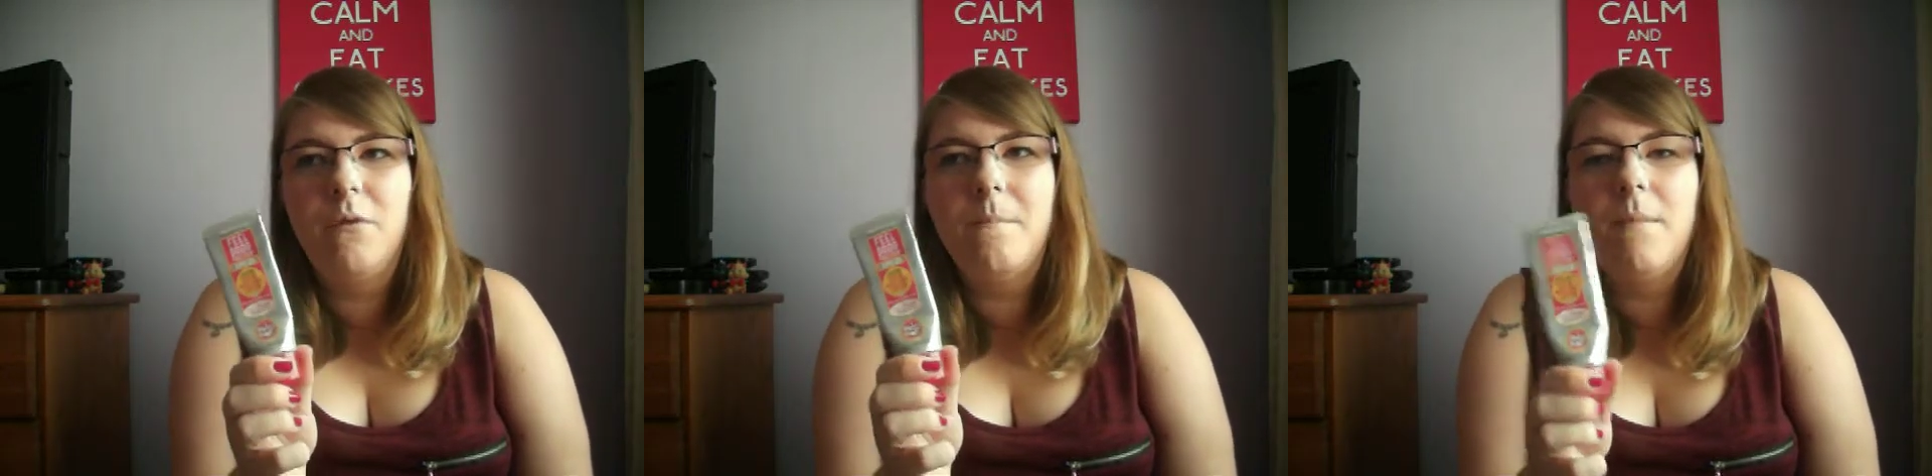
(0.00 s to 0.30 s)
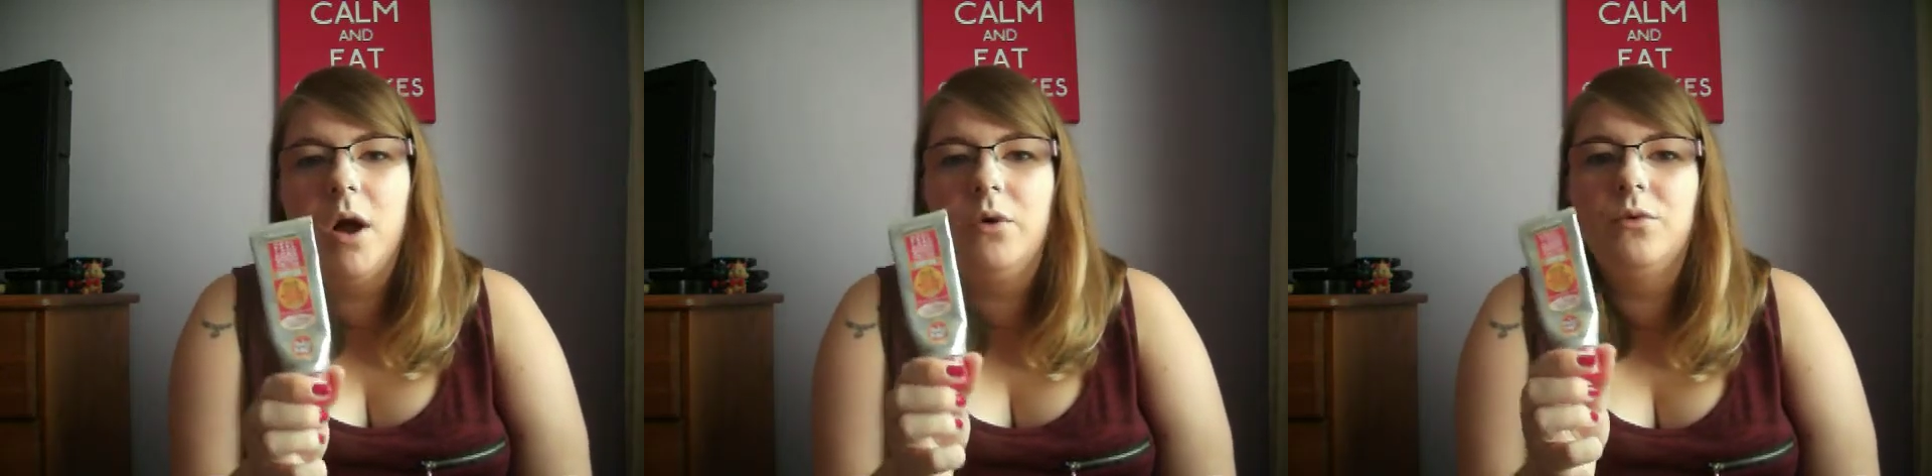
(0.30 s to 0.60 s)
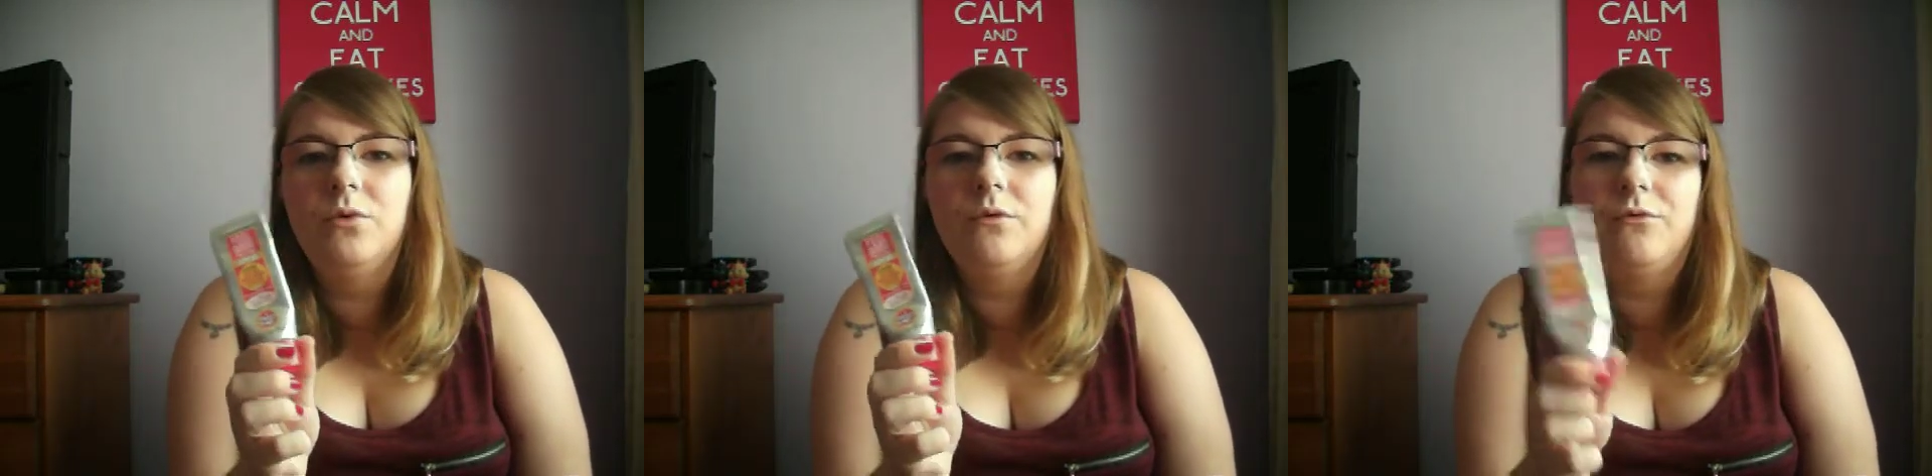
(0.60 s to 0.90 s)

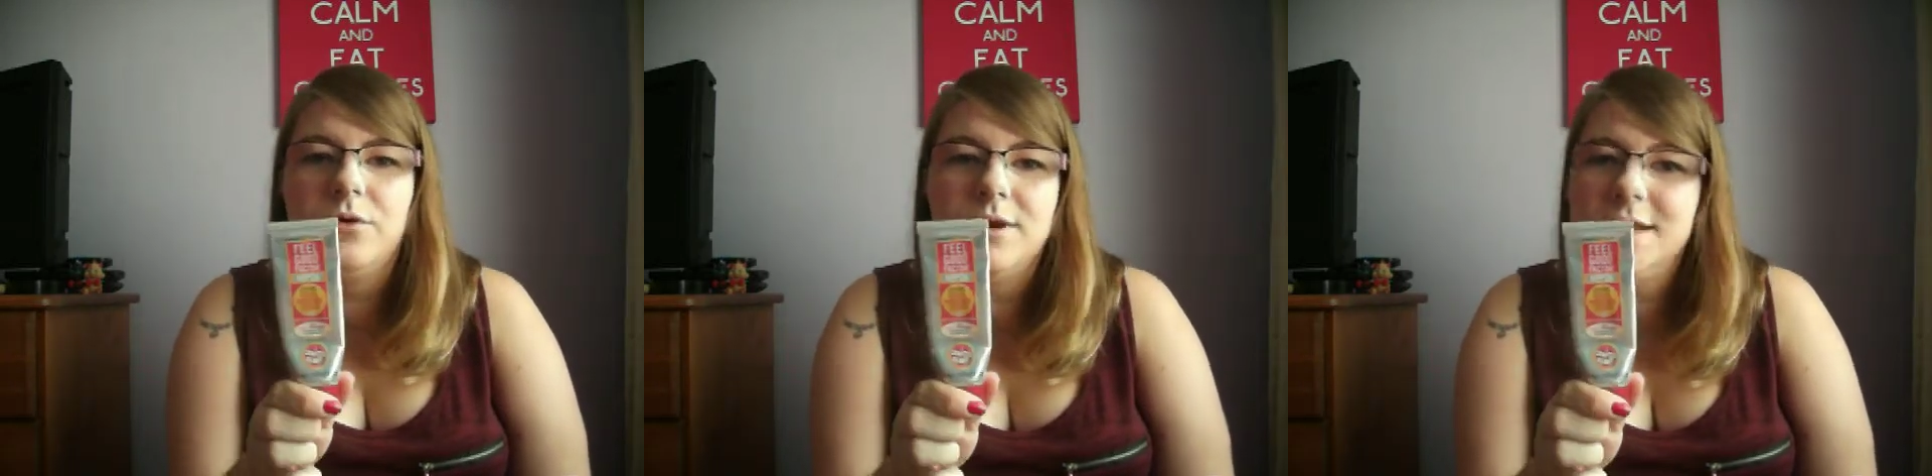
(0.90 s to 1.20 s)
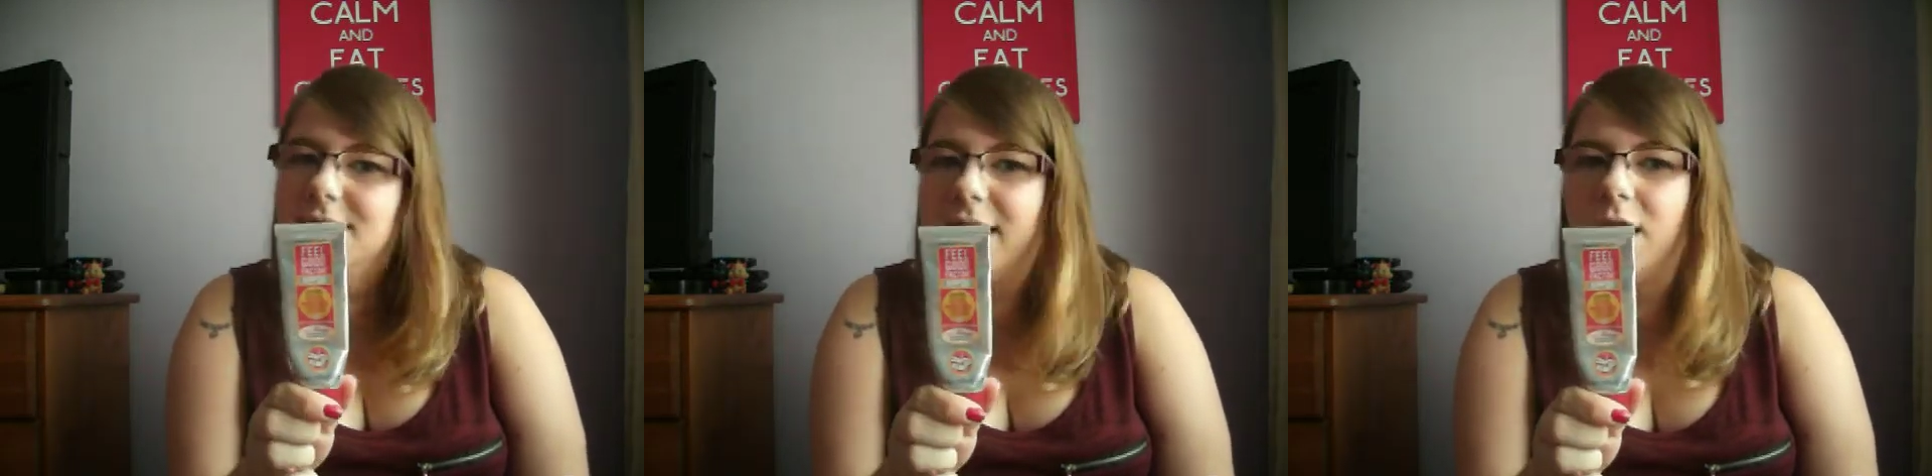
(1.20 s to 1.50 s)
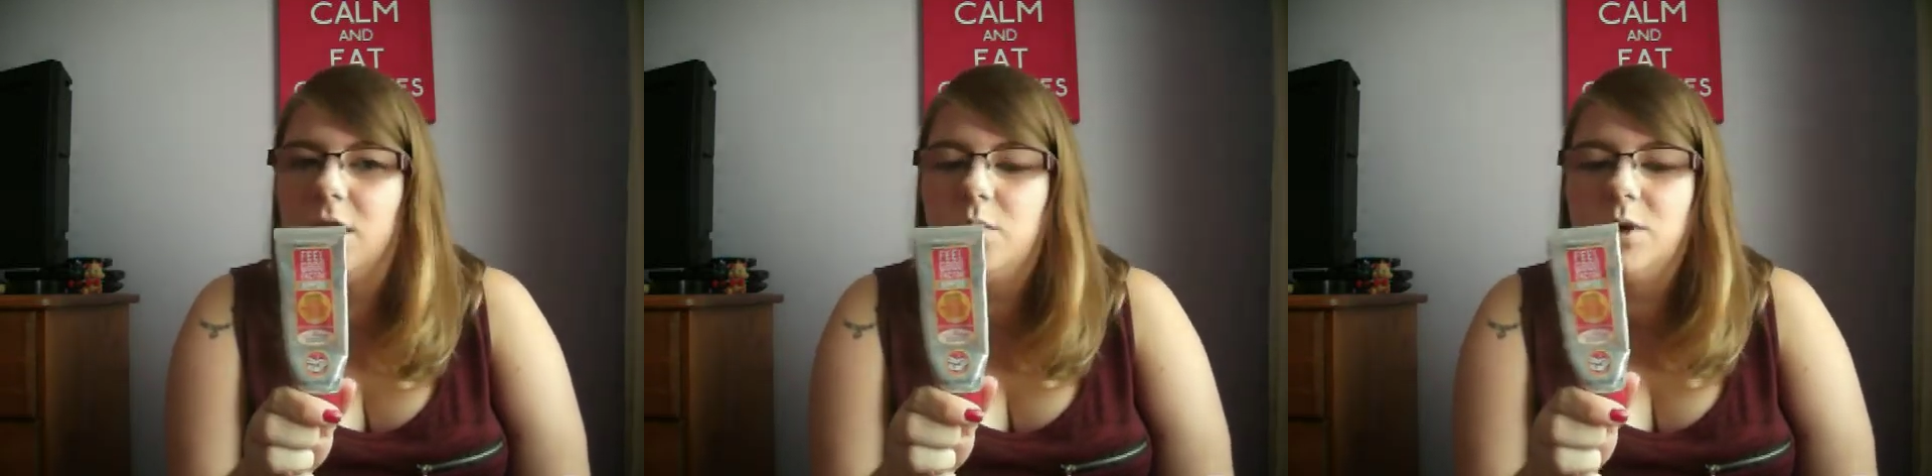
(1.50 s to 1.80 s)
mild fruity scent,